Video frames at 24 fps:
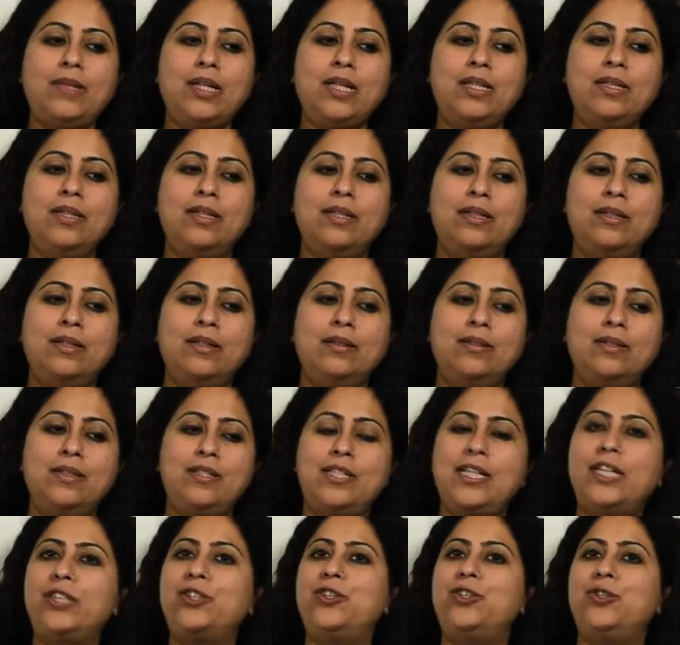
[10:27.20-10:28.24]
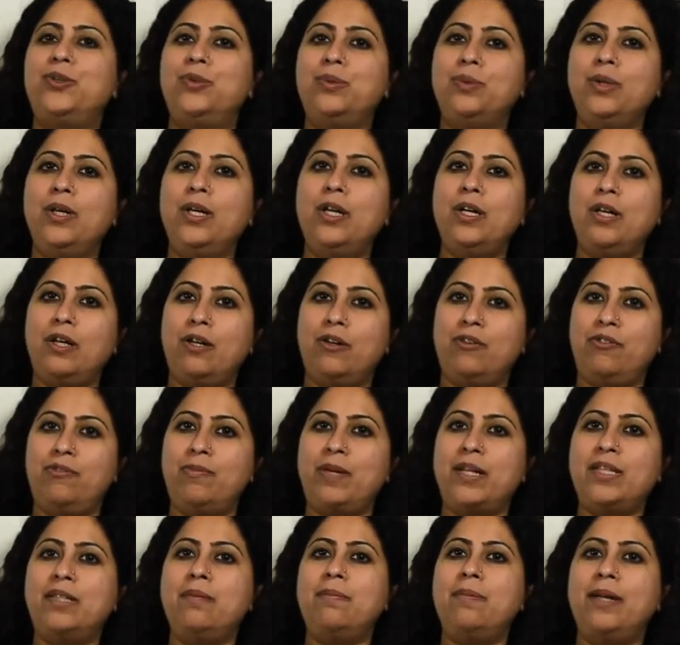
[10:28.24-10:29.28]
the statue of
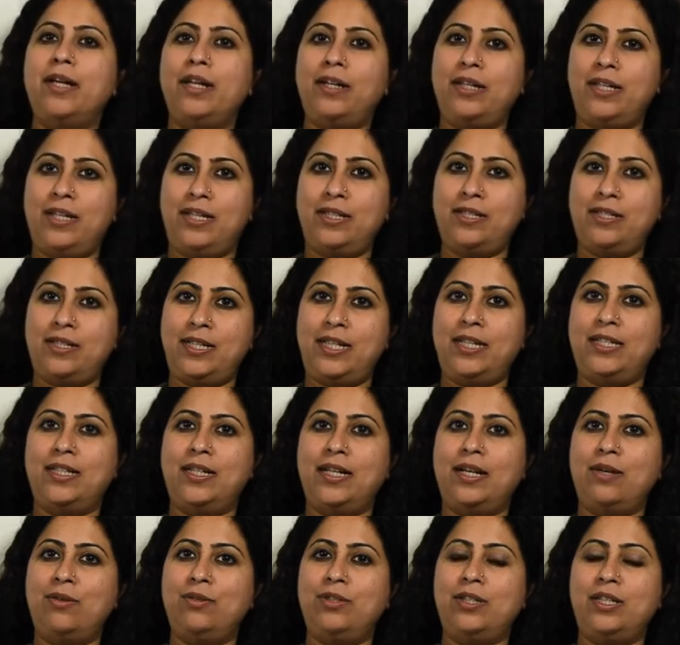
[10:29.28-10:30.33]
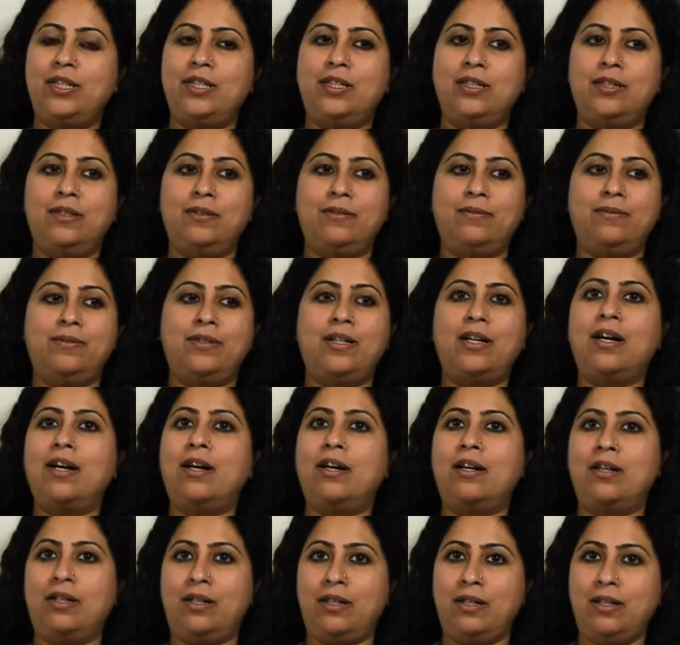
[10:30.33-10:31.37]
Mother Mary is taken out in a
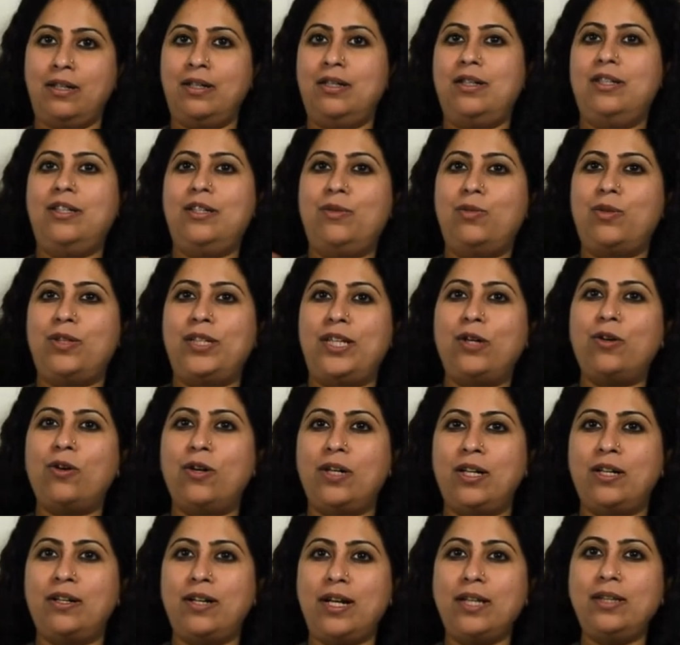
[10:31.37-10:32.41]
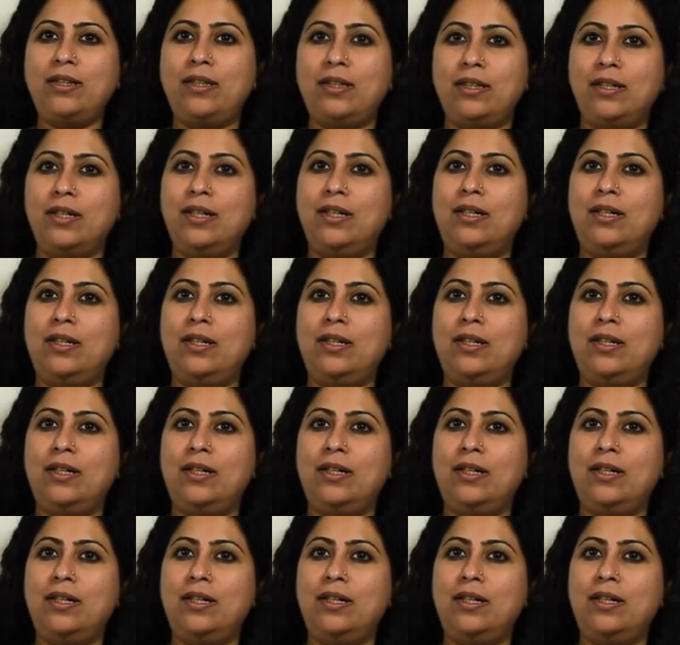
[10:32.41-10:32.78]
car, what they call a rath.